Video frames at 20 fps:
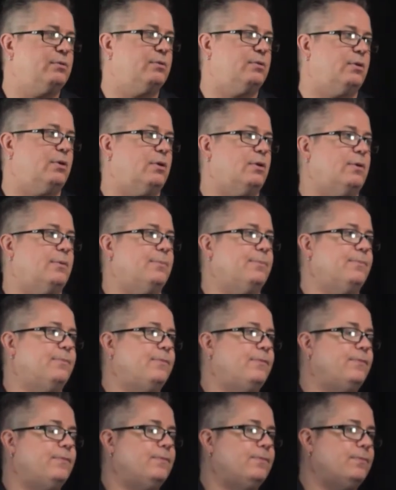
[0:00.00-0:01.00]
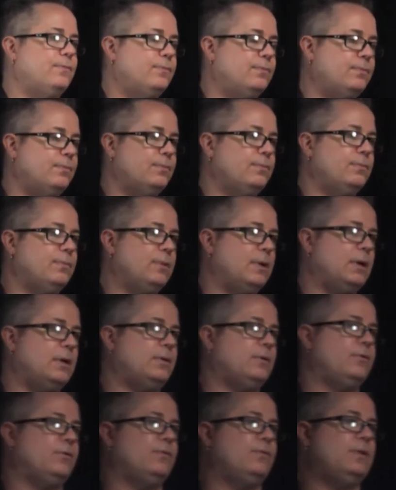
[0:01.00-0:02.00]

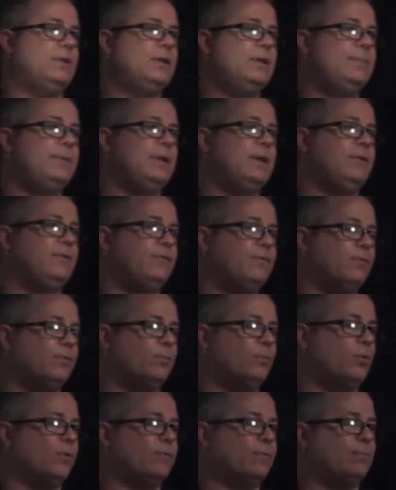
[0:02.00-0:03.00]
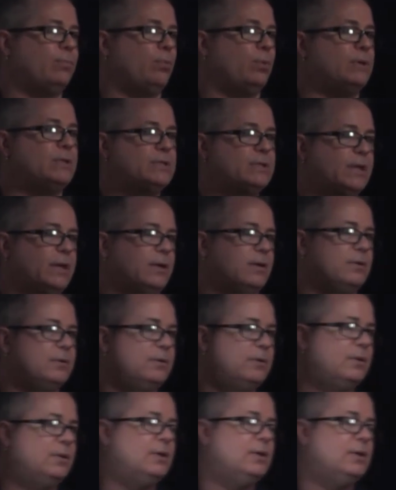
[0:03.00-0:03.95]
got sort of eliminated for more of a point scale.